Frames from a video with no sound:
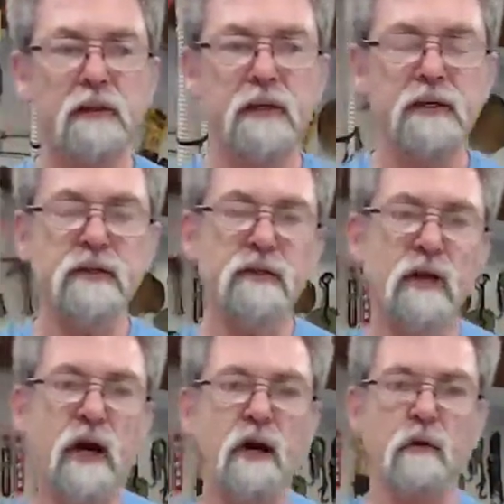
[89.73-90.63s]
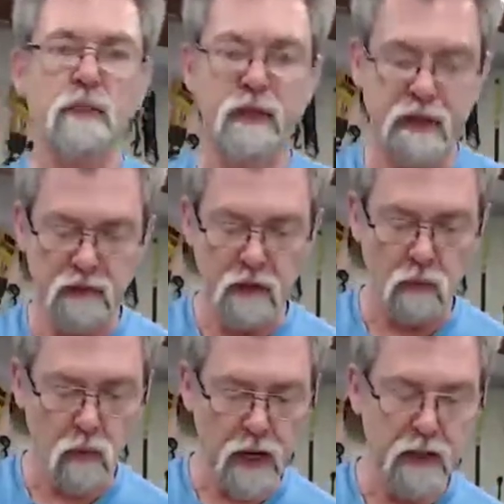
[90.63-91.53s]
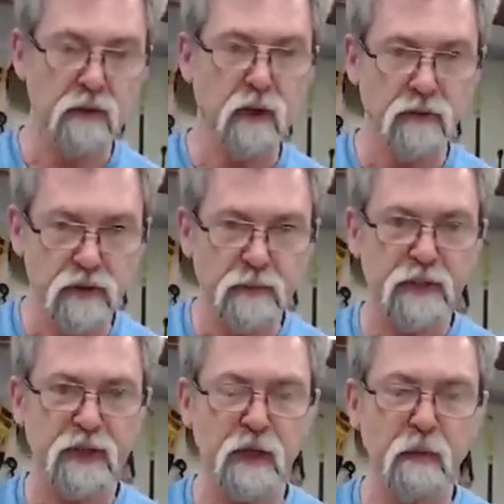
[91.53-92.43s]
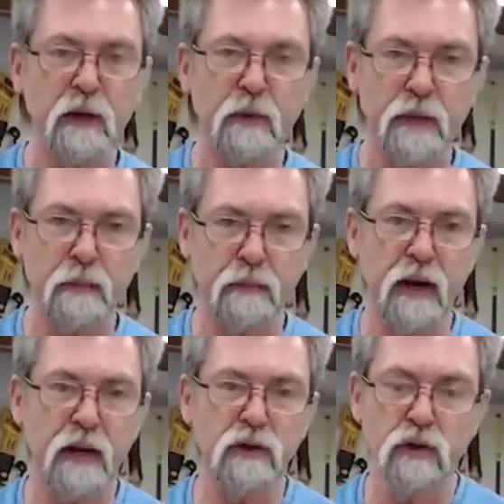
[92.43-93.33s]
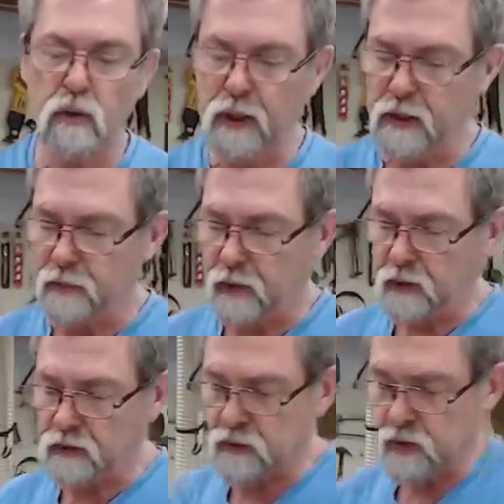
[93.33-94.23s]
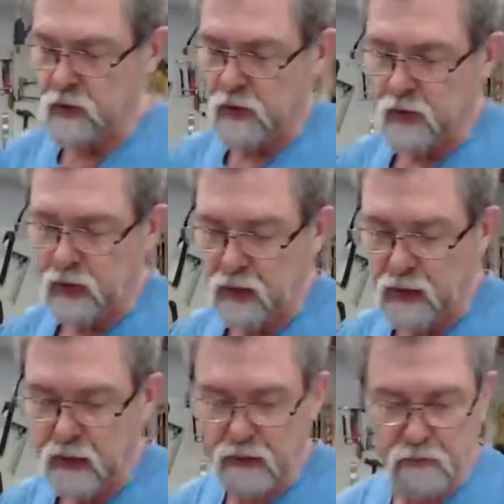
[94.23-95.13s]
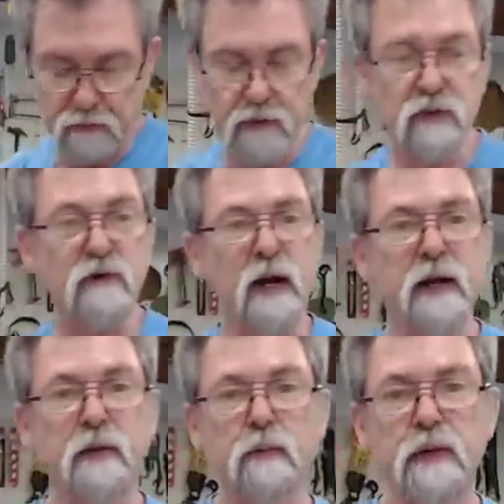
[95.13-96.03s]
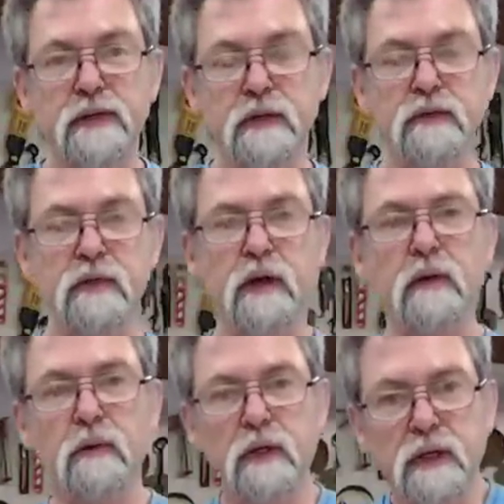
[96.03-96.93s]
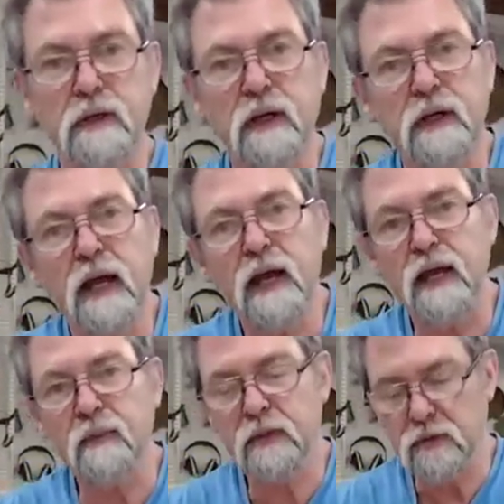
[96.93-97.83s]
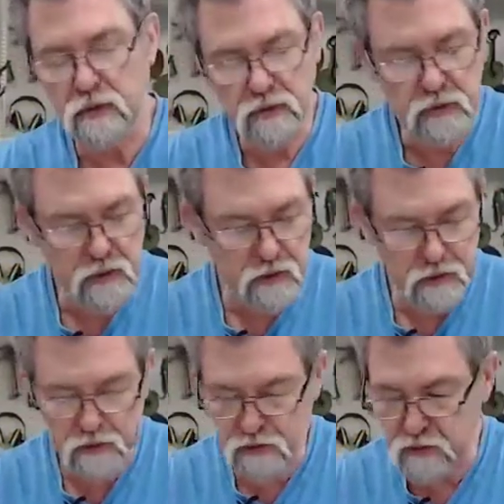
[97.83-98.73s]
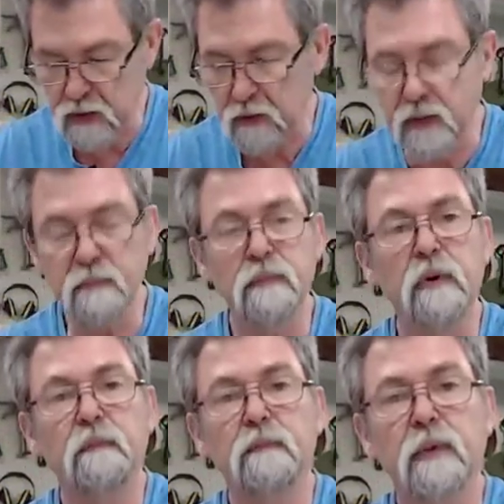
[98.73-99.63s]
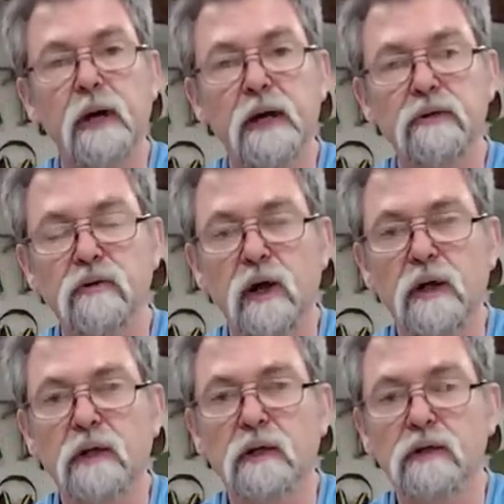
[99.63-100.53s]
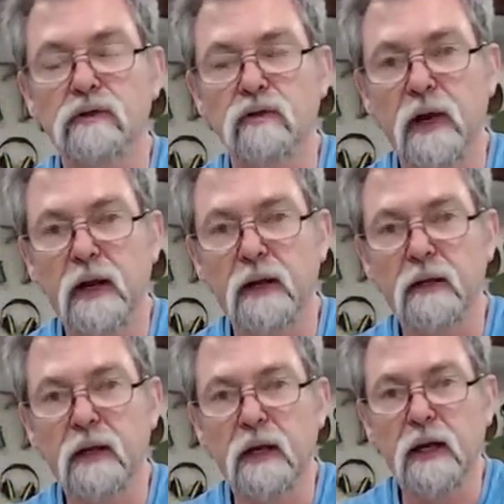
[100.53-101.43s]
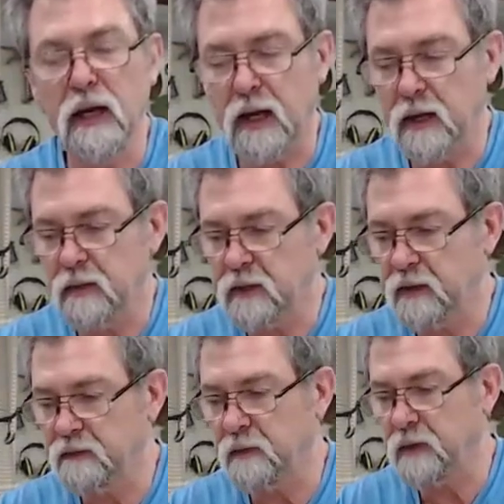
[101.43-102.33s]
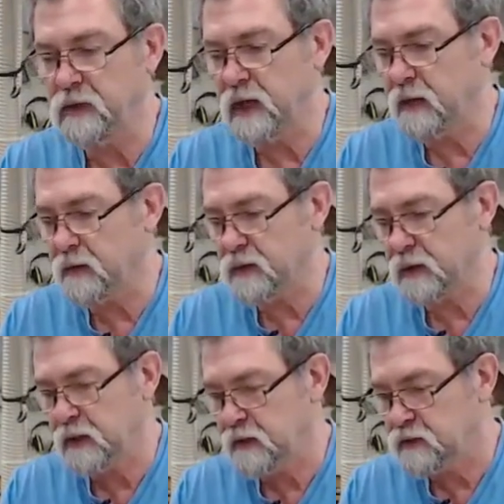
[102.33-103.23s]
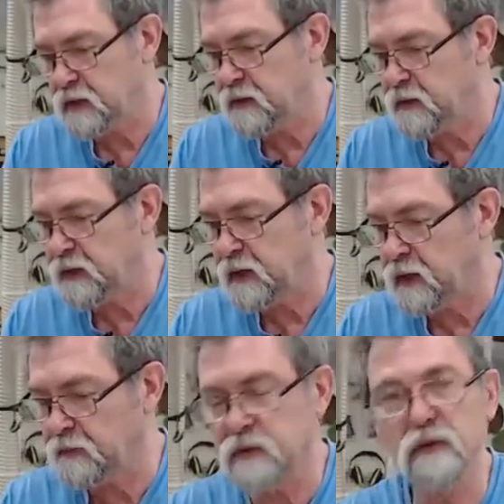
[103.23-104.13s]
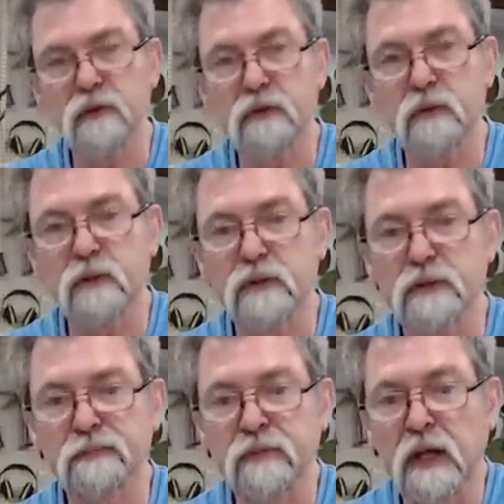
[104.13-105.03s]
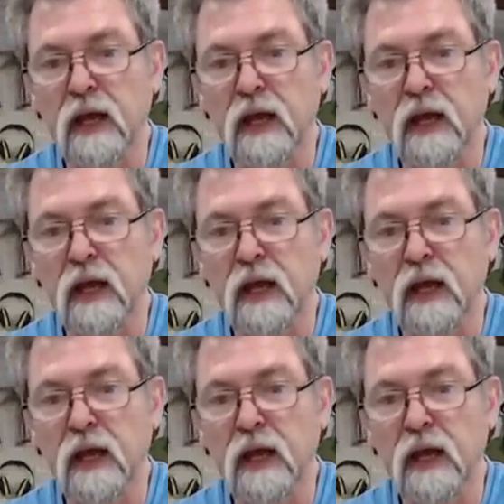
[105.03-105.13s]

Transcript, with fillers: This I will be giving away, not this particular one, it'll be a brand new one in a box for Australian residents only. It can't happen in New Zealand, it's totally by Triton Australia, and they very generously said that they'd love to do this with us.